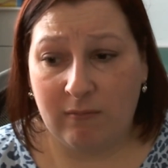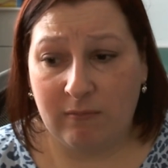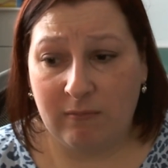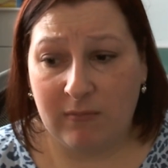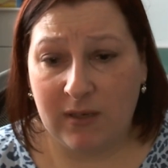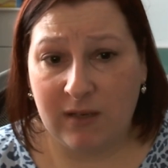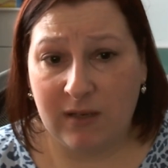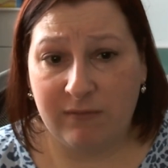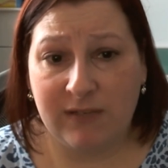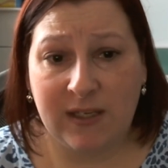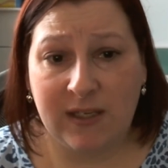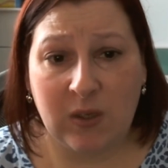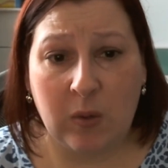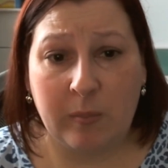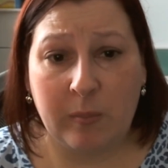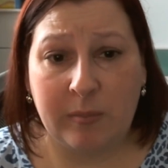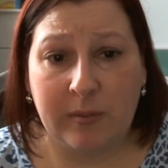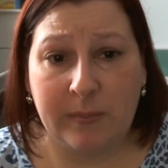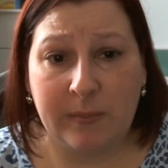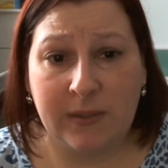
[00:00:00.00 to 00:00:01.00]
lovely
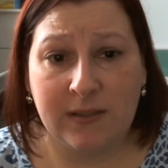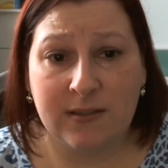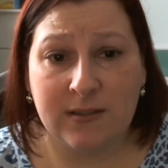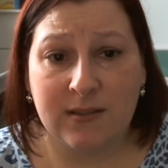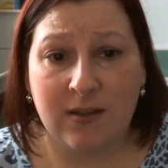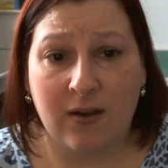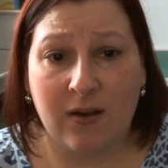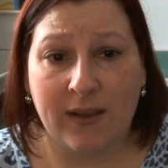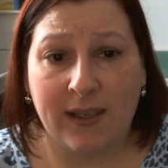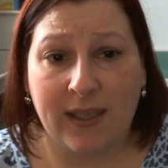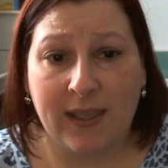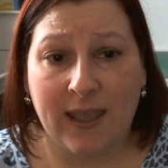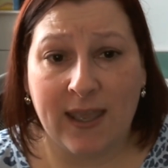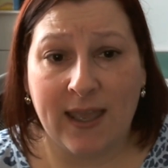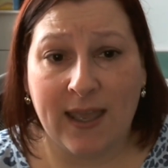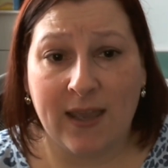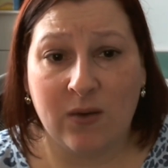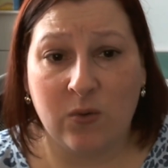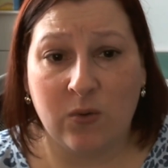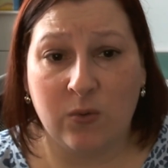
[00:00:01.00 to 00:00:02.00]
compliments that I
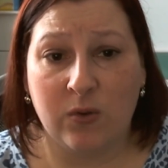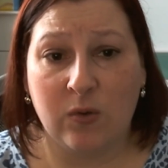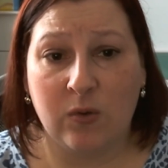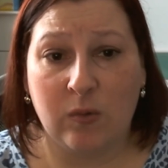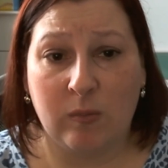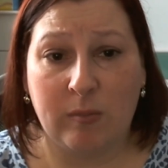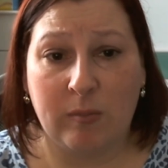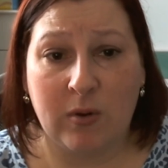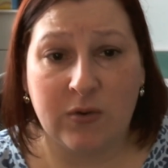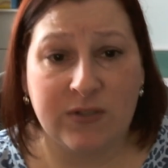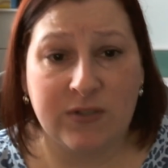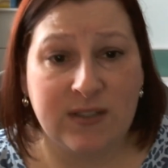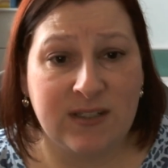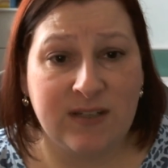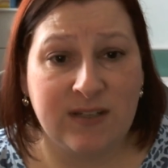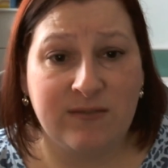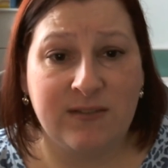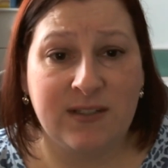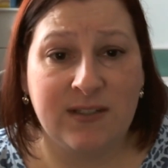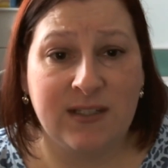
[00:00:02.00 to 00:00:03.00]
get, all your
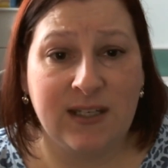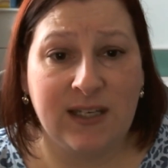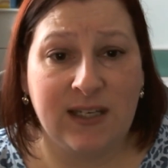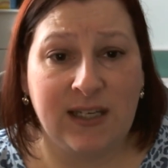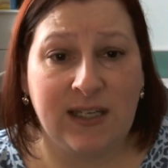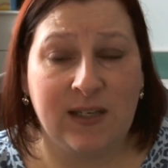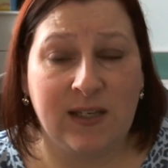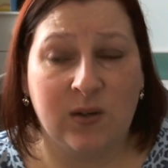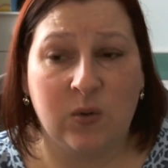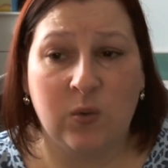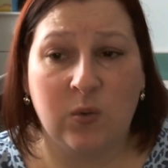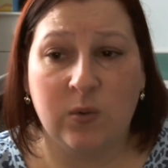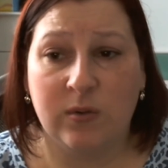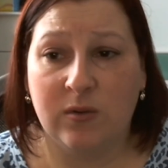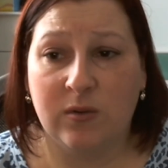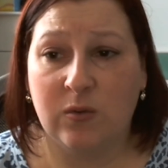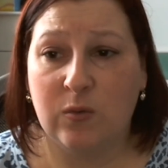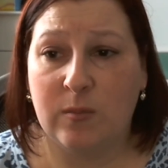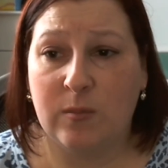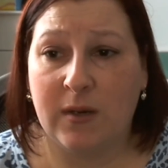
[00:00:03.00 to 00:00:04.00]
positivity,
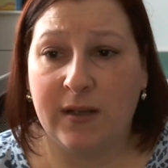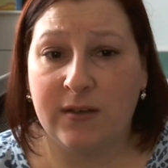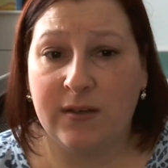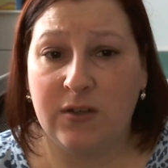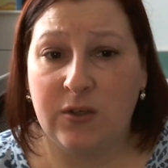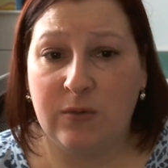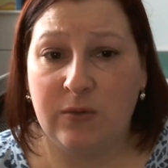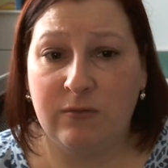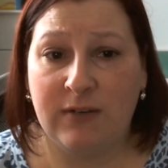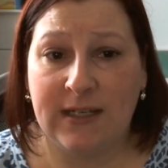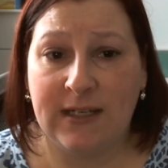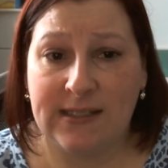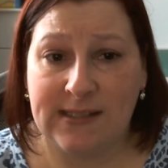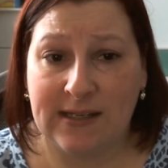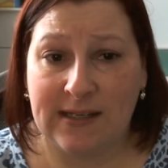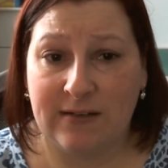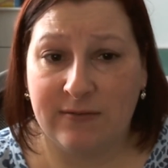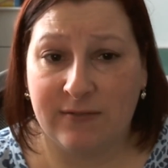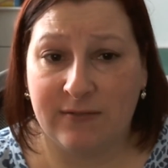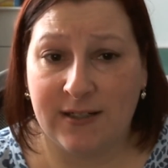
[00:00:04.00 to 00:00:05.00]
all my new
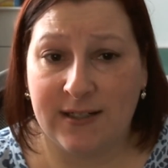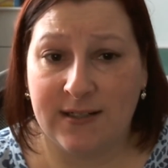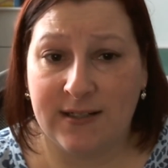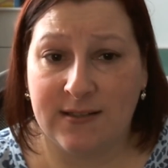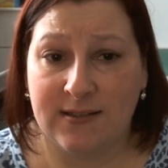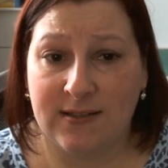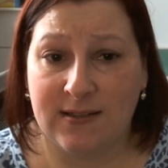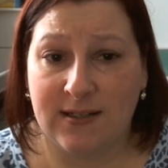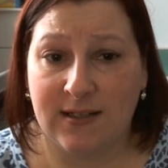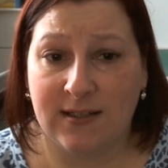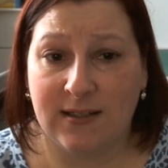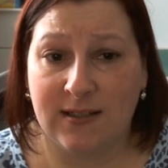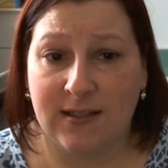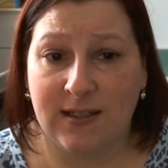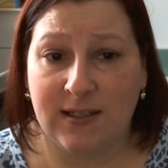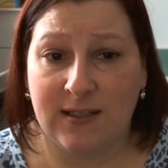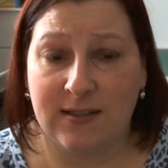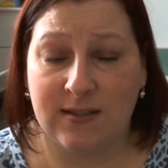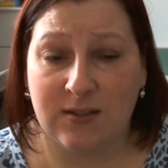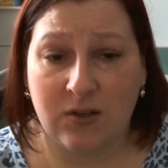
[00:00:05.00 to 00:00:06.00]
reseller friends
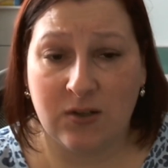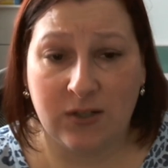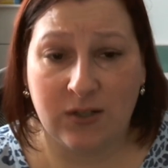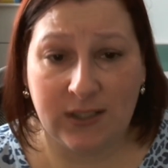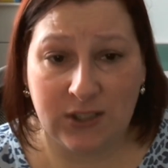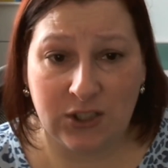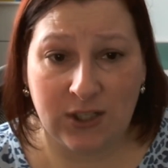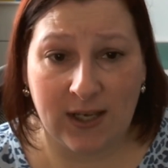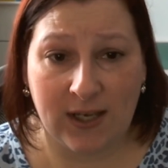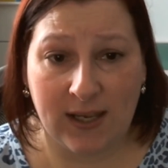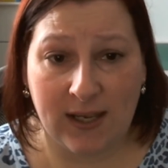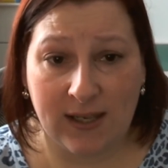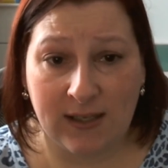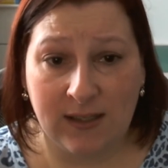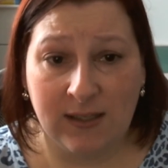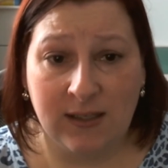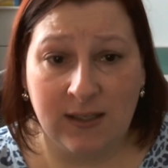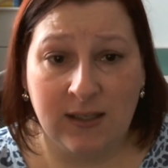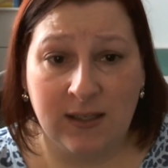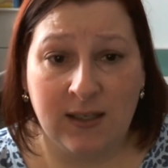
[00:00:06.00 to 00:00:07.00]
in the side chat
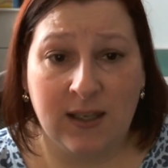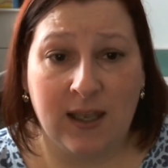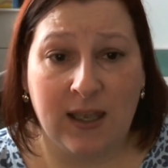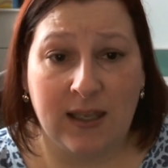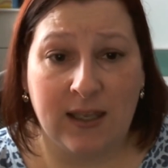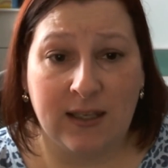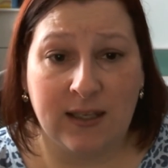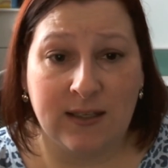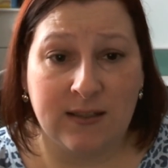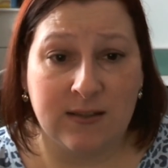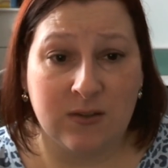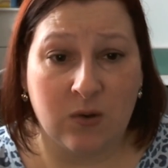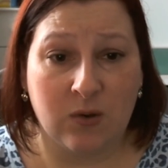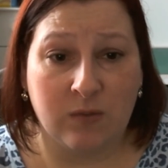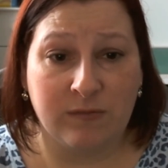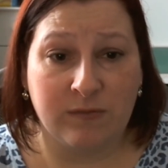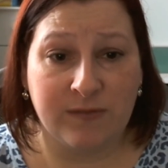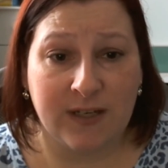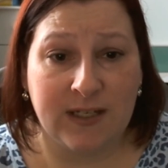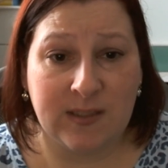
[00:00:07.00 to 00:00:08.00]
and
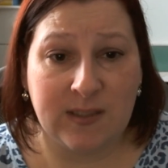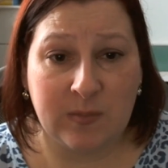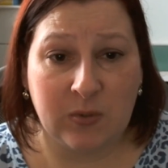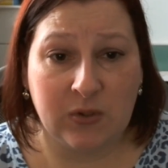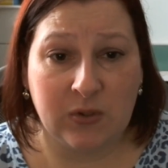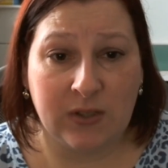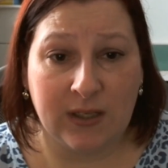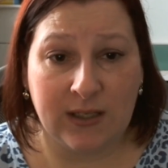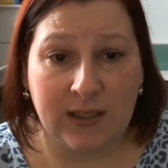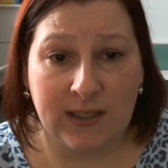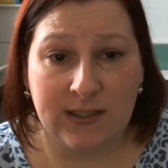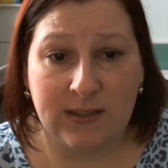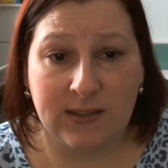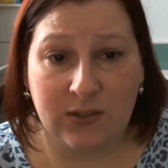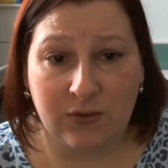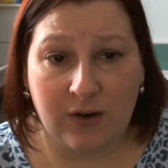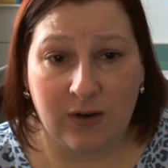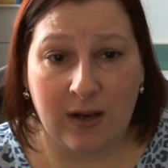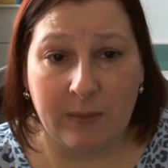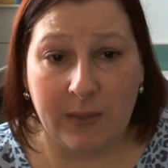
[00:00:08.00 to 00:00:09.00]
on Facebook and
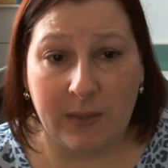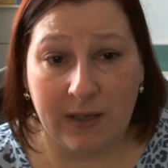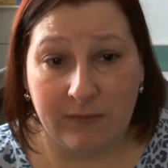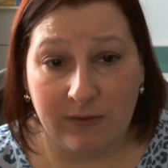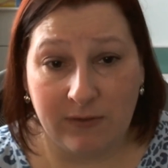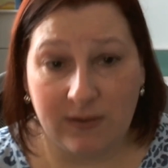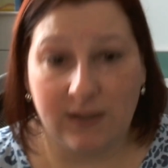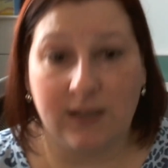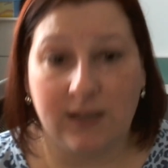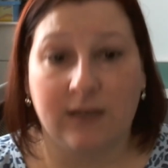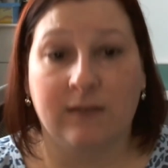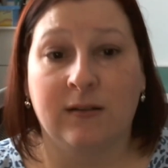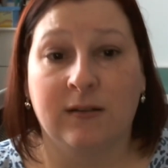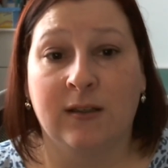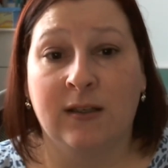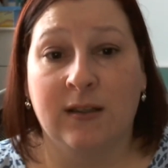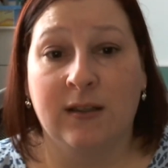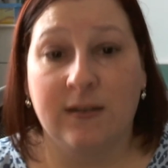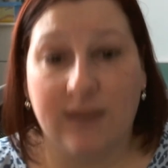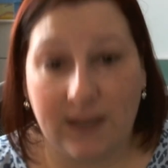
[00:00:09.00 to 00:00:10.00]
Instagram and everything.
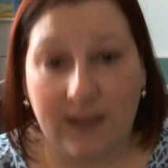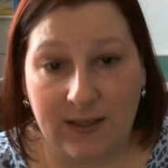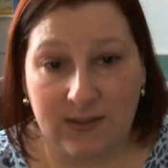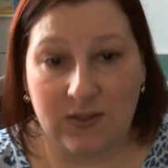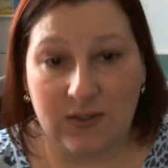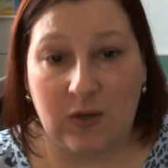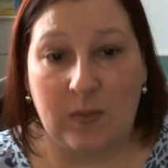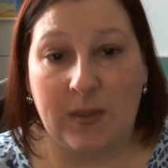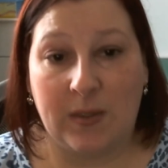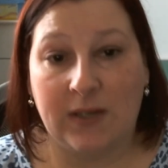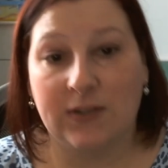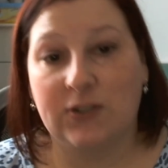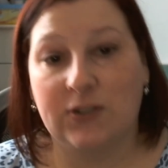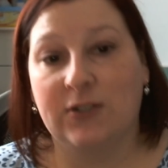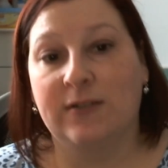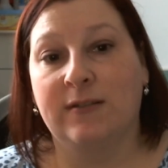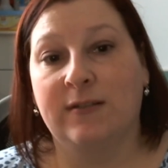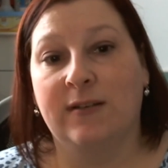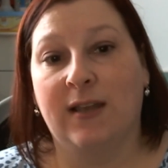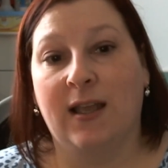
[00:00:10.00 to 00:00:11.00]
Thank you so much,
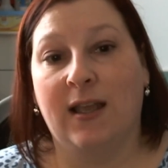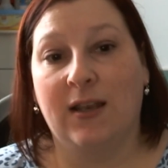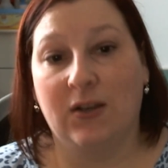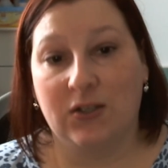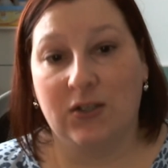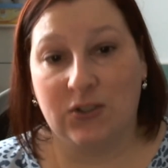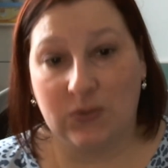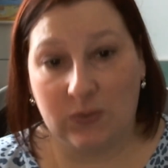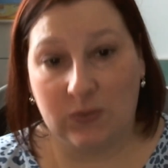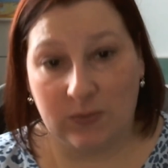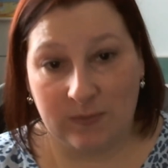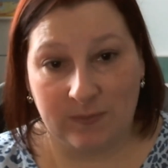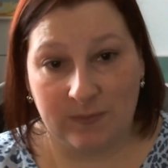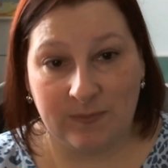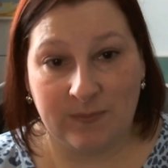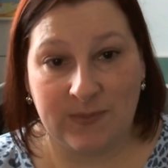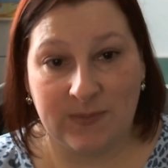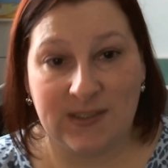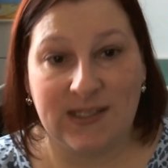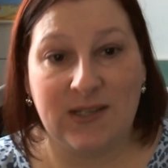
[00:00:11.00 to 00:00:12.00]
and I shall
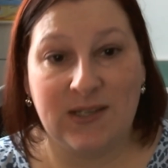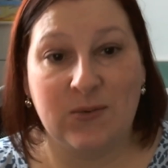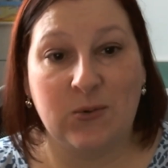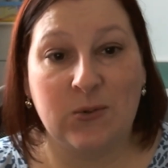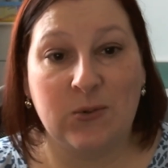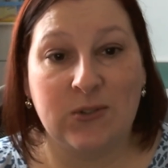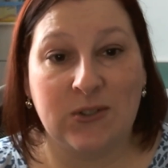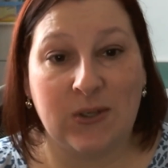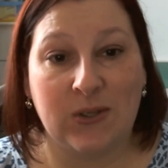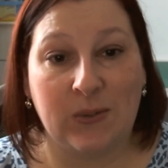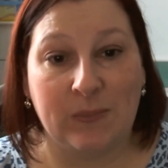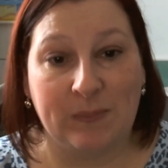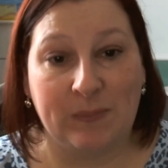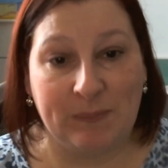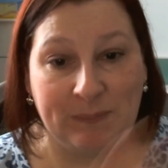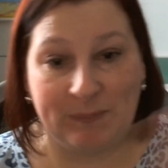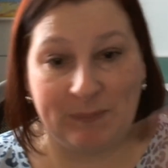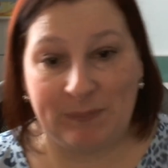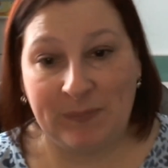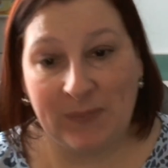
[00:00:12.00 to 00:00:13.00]
see you all soon.
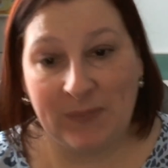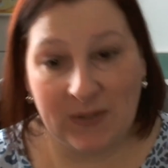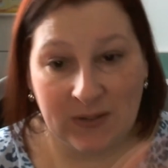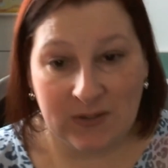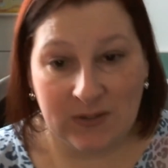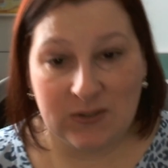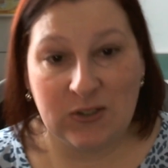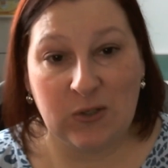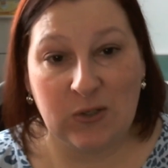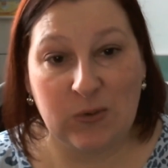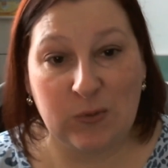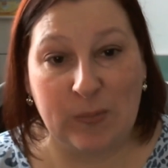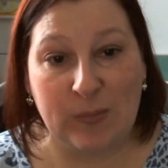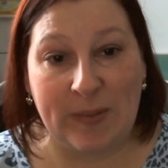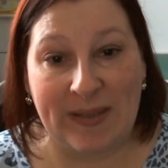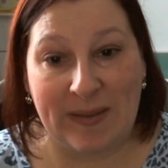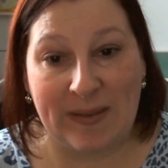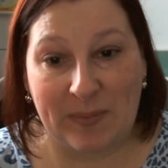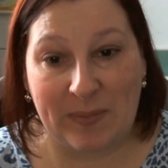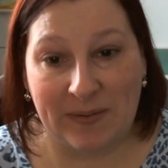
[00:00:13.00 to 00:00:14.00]
Toodle
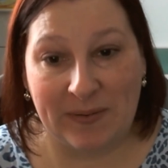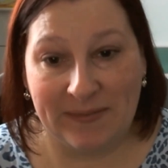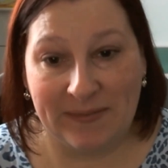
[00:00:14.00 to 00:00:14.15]
pip.